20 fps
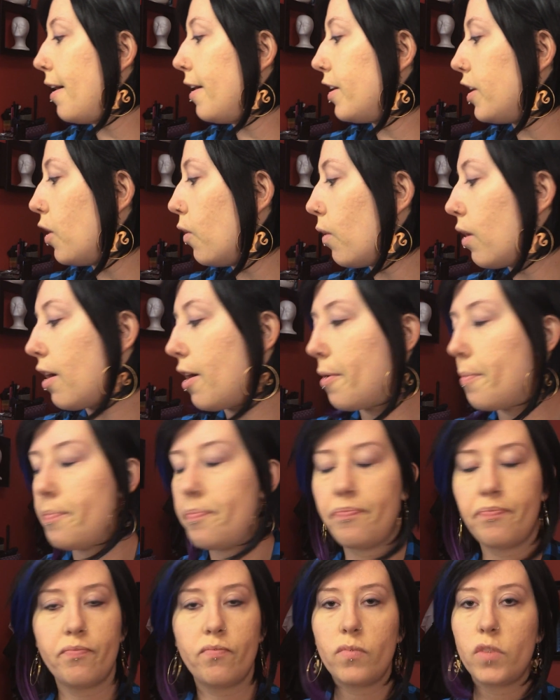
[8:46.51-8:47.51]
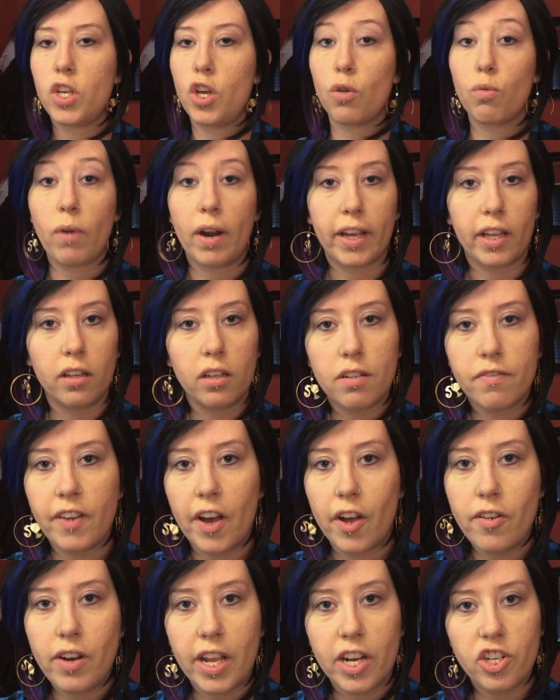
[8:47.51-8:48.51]
your regular
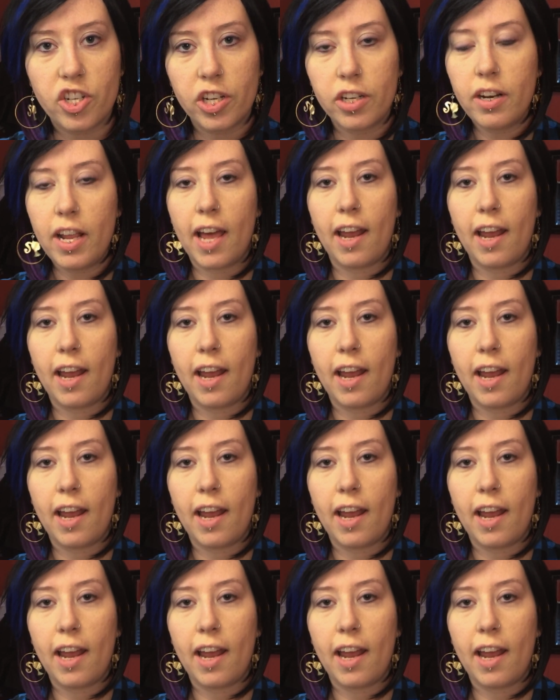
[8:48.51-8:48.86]
foundation,